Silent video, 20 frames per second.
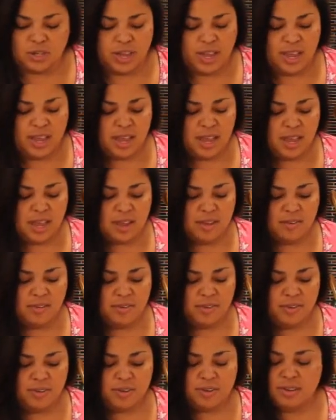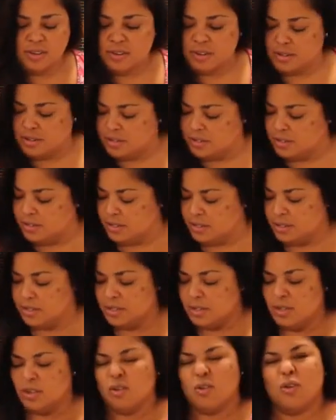you have?
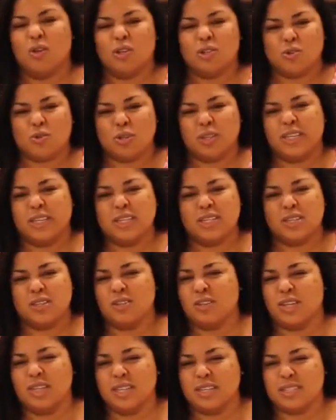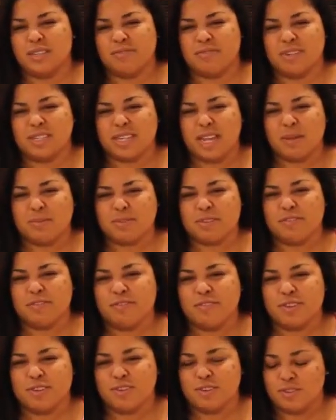Culturally, do you eat different types of
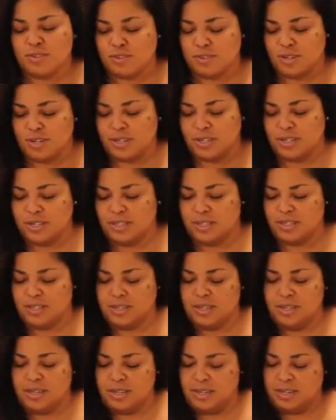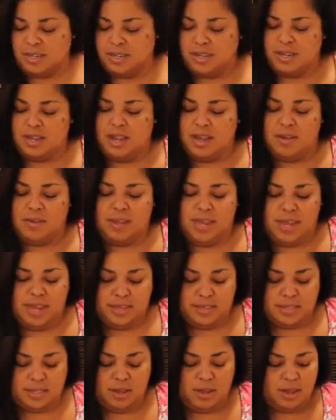food?
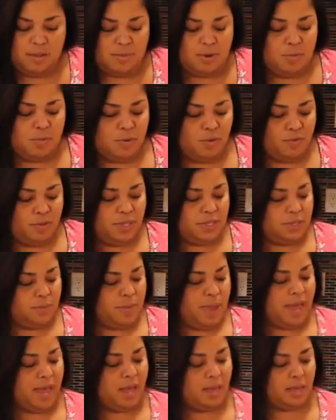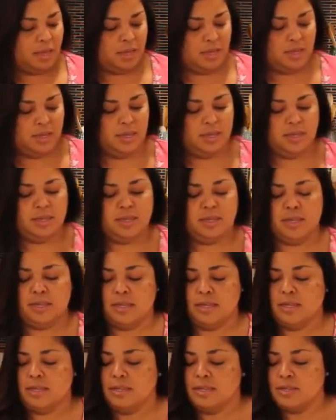Okay, so I'm going to move this back
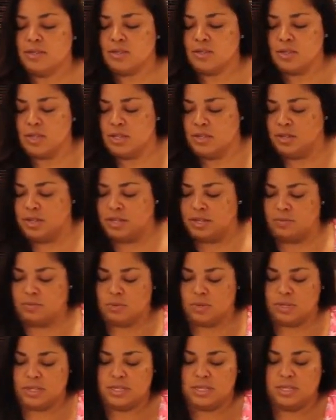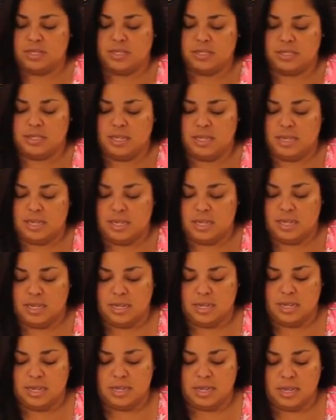so that you can really
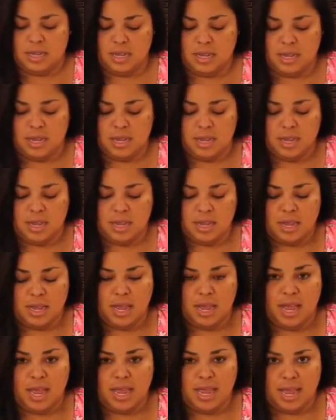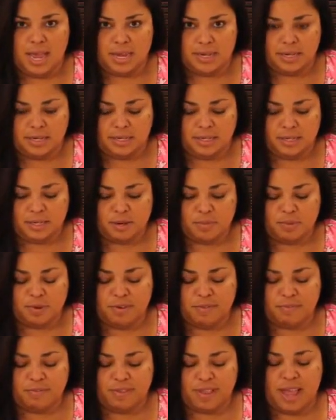see. I added a little
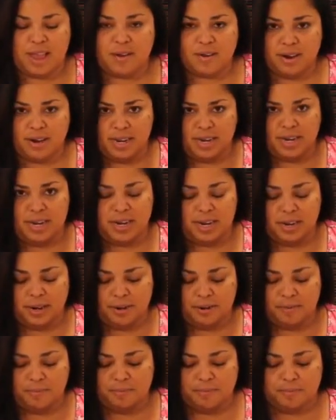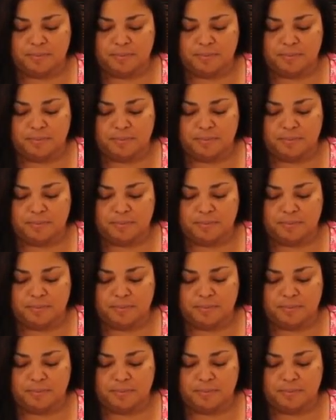bit of flour here.